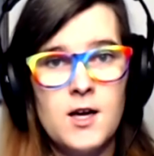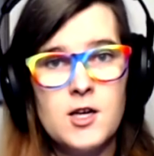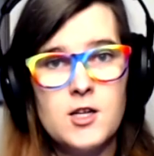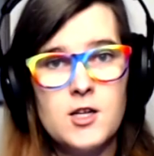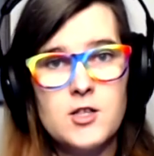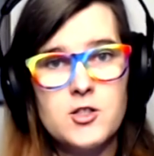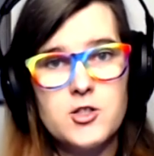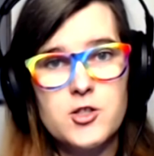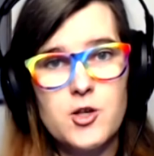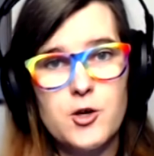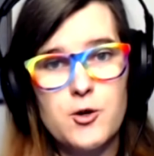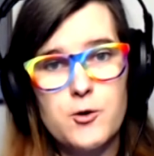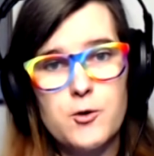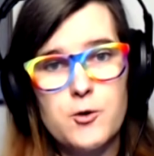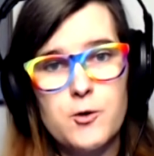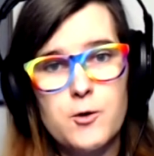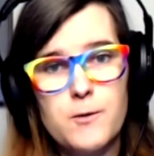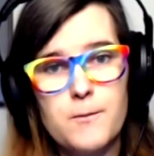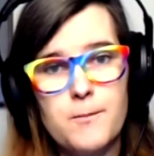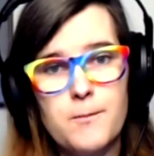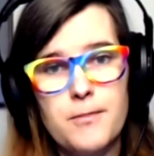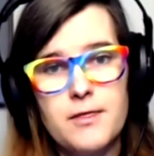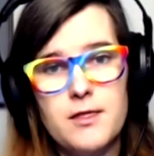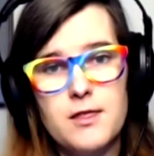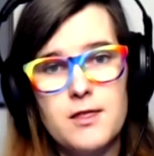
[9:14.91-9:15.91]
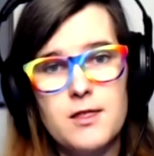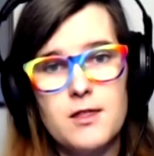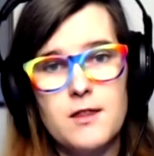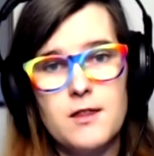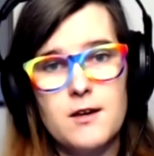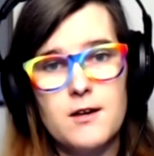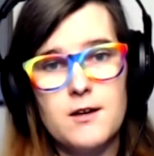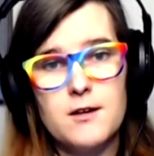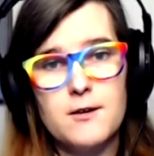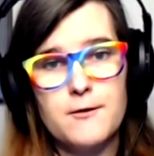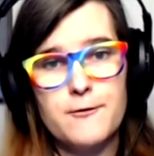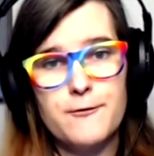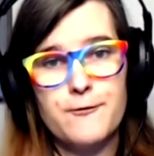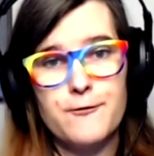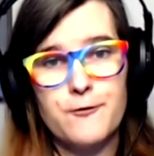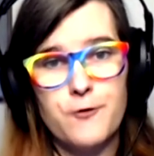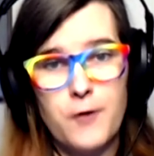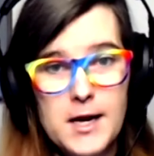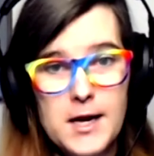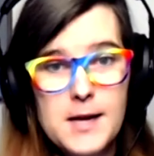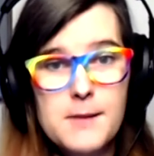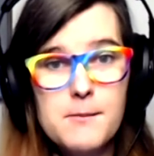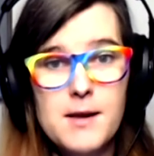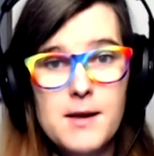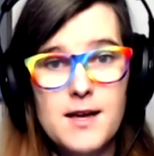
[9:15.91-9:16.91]
So the
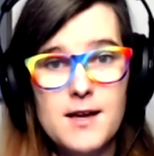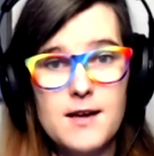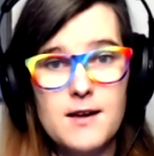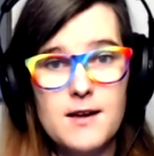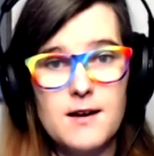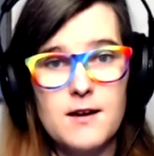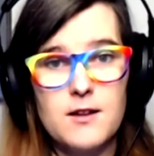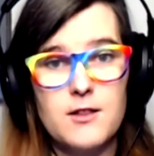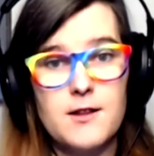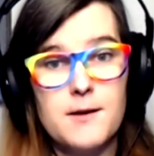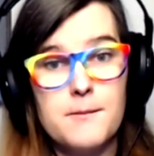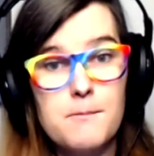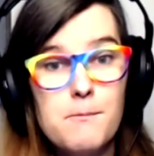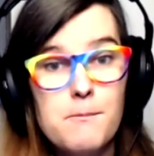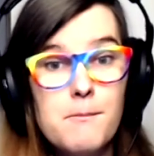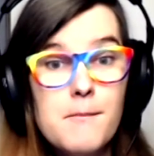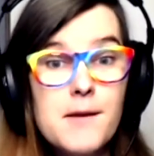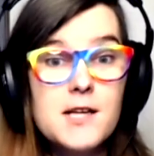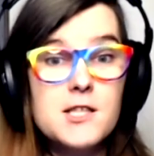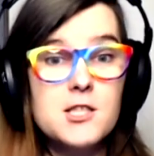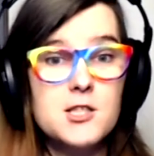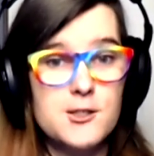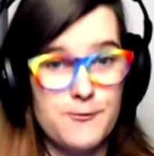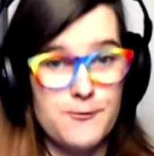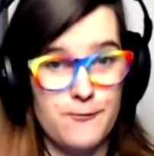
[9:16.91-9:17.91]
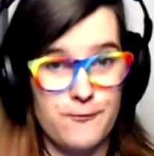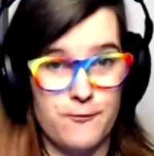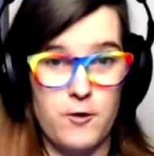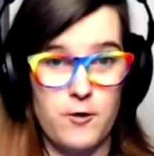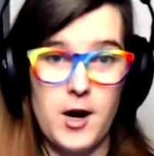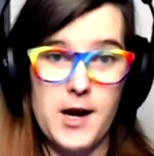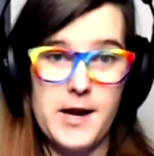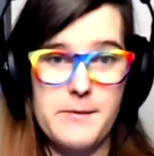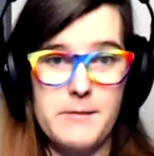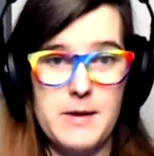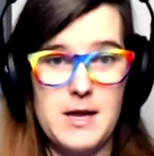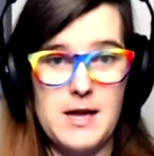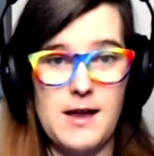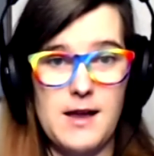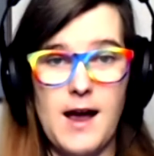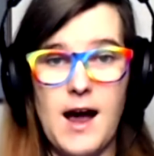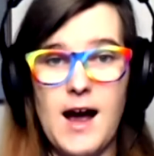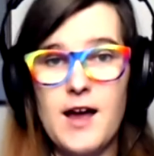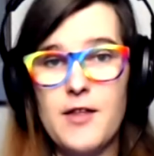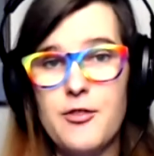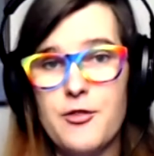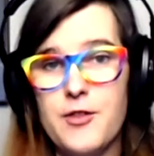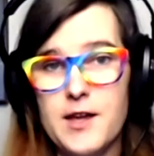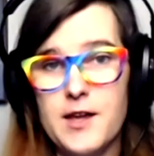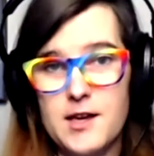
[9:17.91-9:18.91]
framing, the misframing,
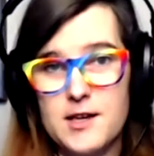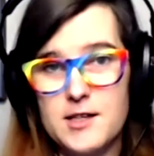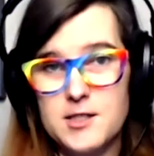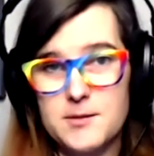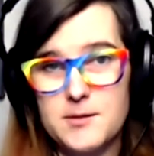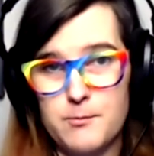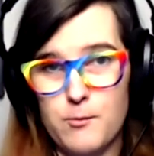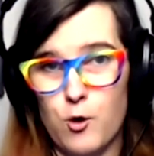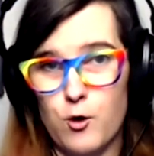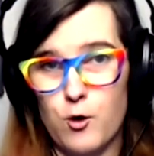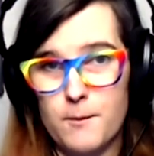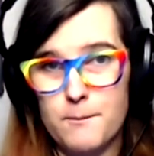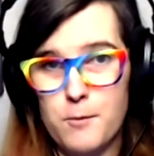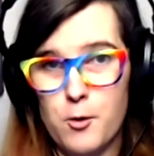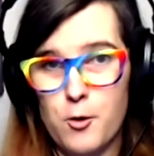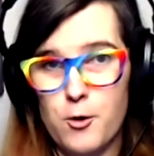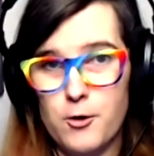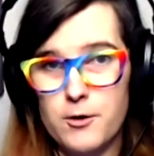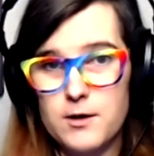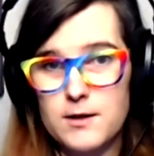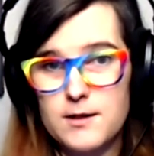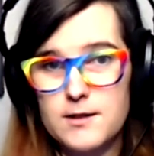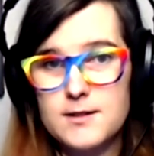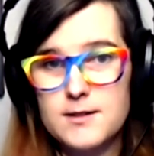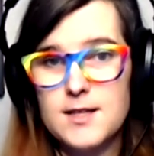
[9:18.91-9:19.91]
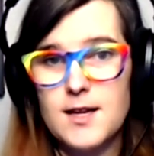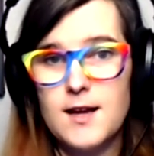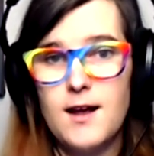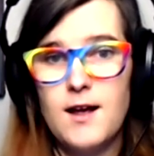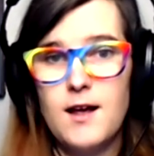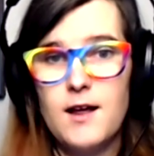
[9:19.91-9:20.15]
I think is more important,